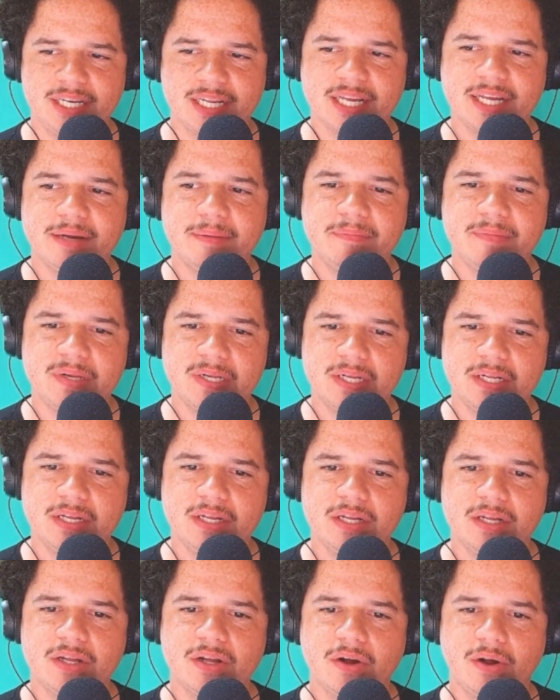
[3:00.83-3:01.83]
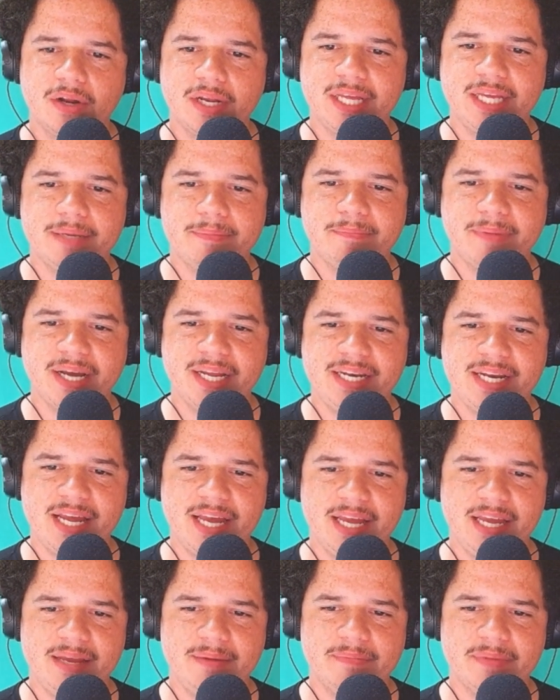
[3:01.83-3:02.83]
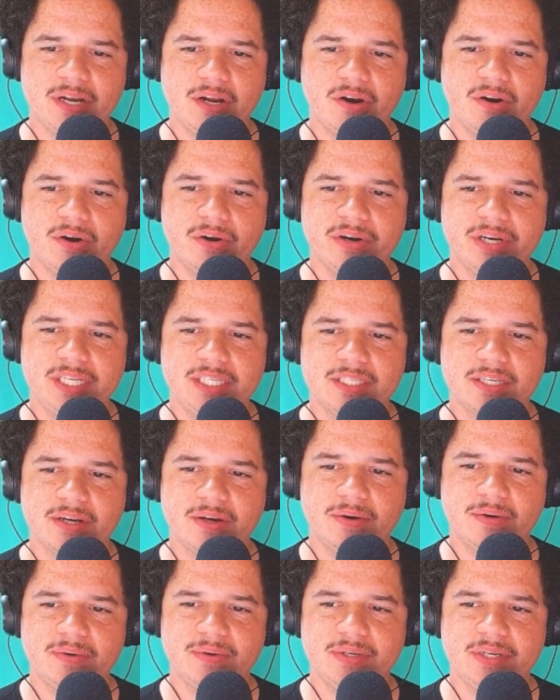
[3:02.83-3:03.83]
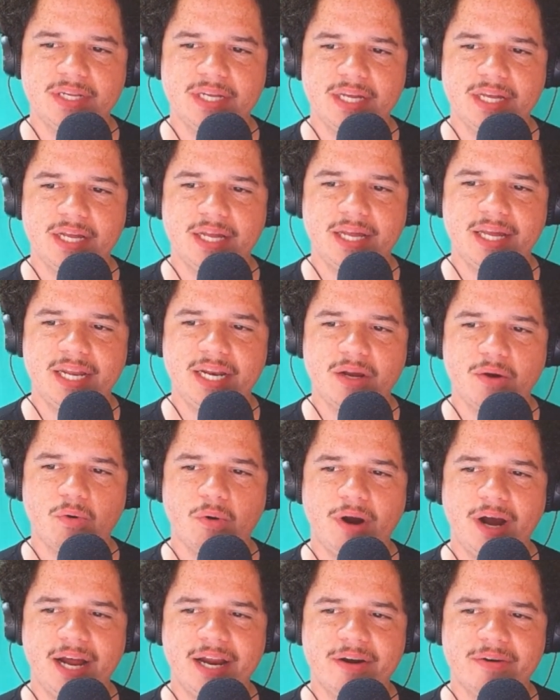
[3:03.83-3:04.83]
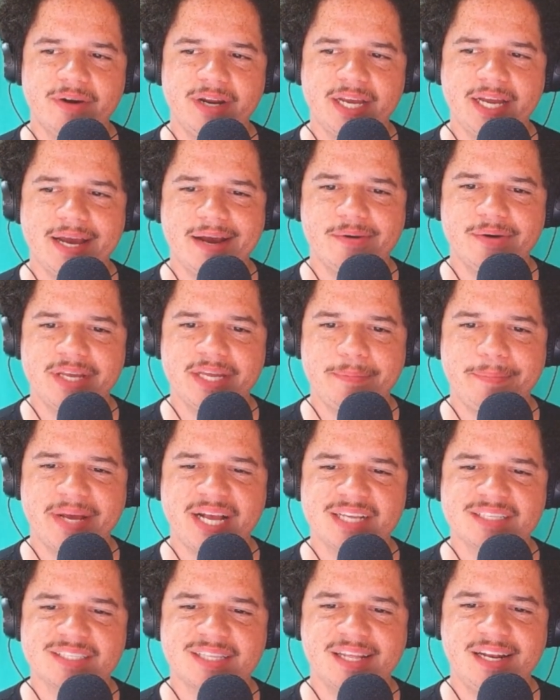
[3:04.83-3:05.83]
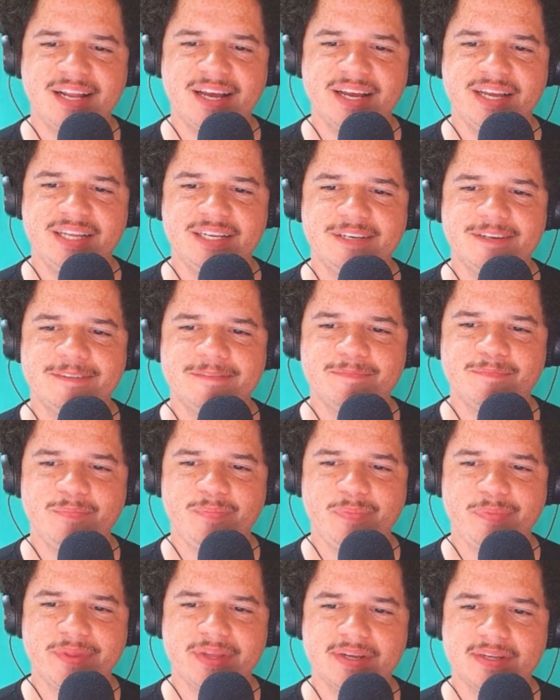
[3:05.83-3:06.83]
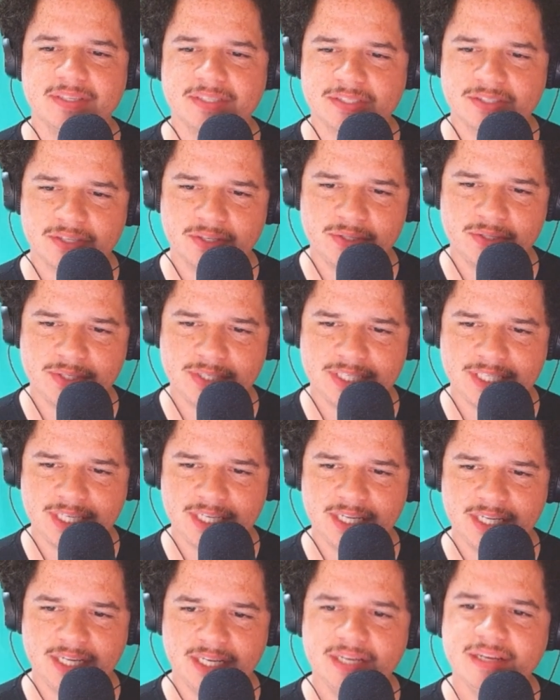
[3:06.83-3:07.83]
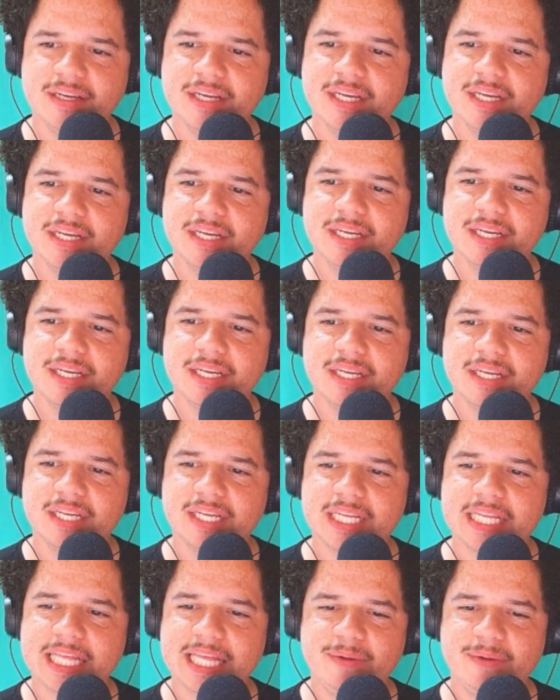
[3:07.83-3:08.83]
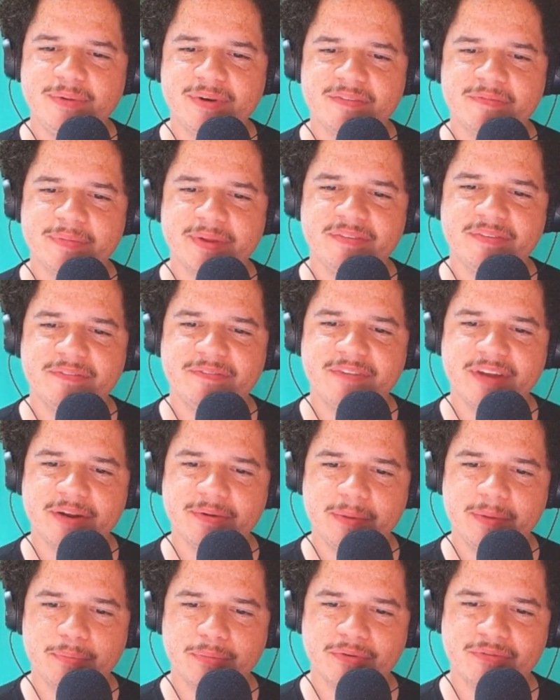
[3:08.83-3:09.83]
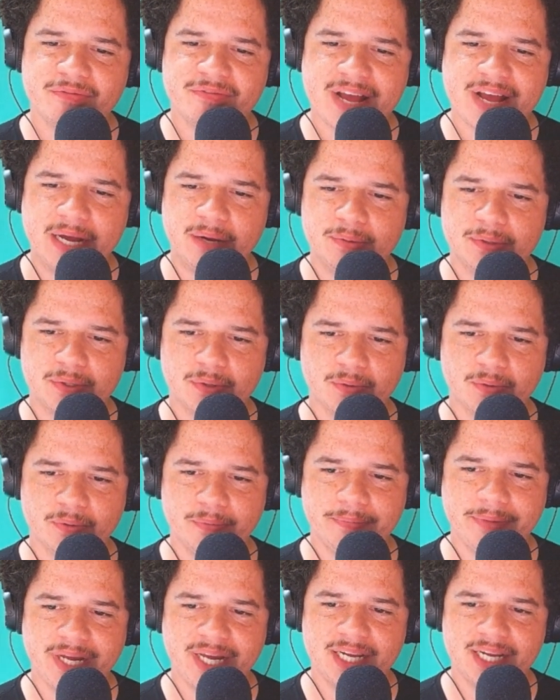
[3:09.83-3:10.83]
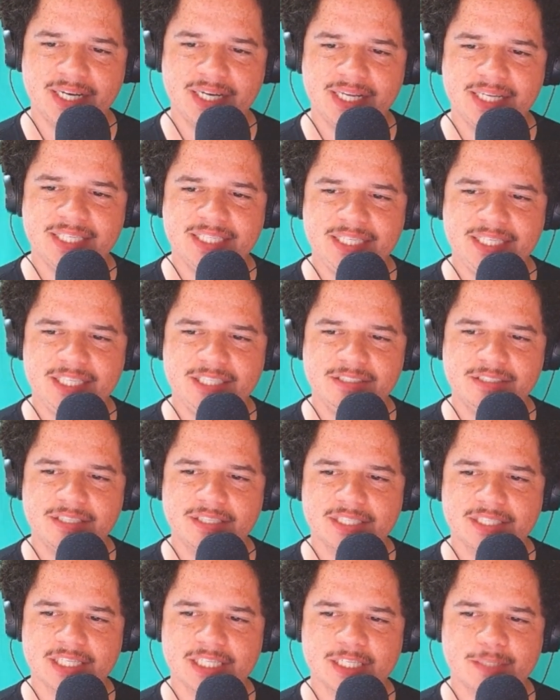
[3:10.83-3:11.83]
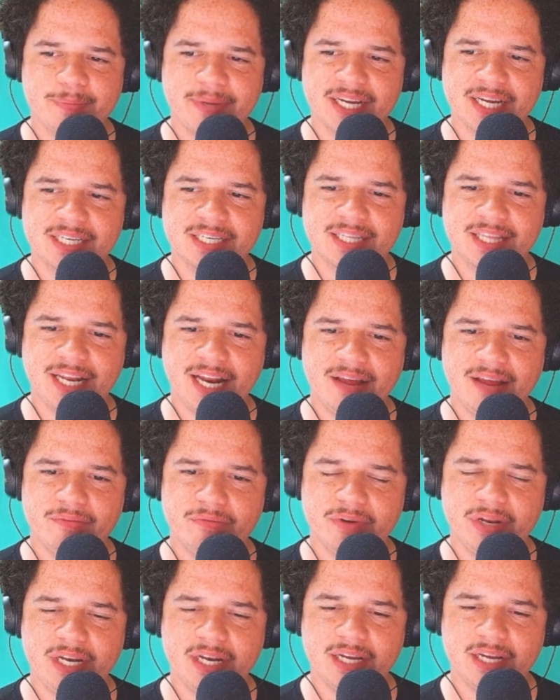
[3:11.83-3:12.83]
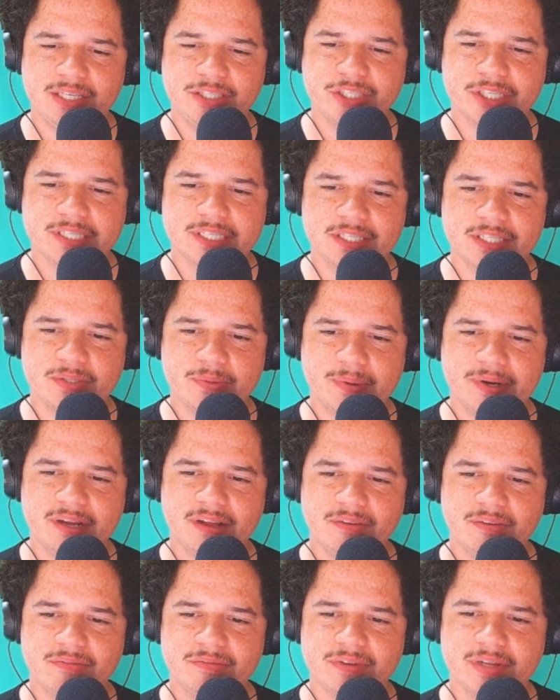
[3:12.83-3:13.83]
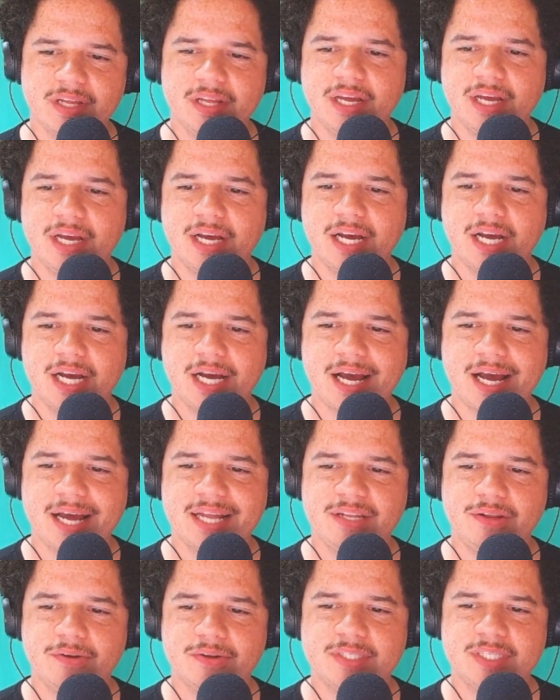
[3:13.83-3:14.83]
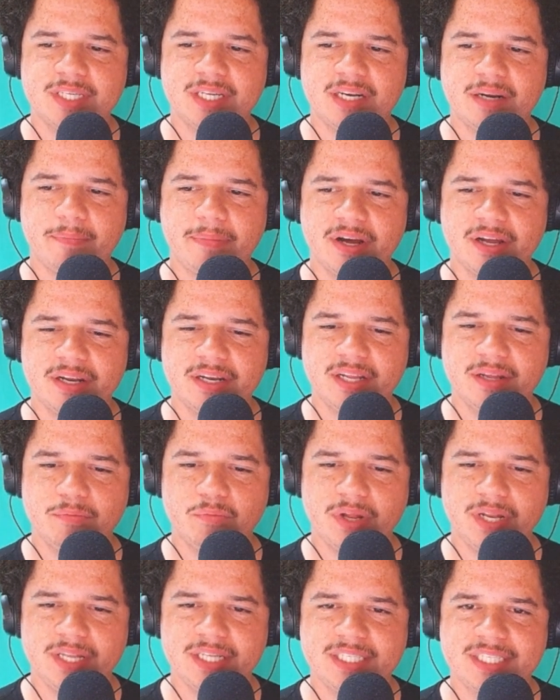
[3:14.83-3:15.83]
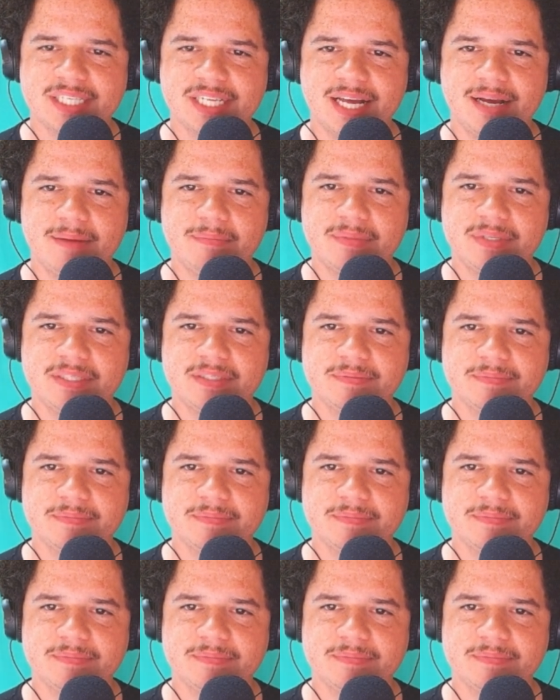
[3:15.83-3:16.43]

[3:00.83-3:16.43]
to him, calling him by name in a hearty tone, and inquiring how he had passed the night. So you see, he would have been a very profound old man, indeed, to suspect that every night just at 12, I looked in upon him while he slept.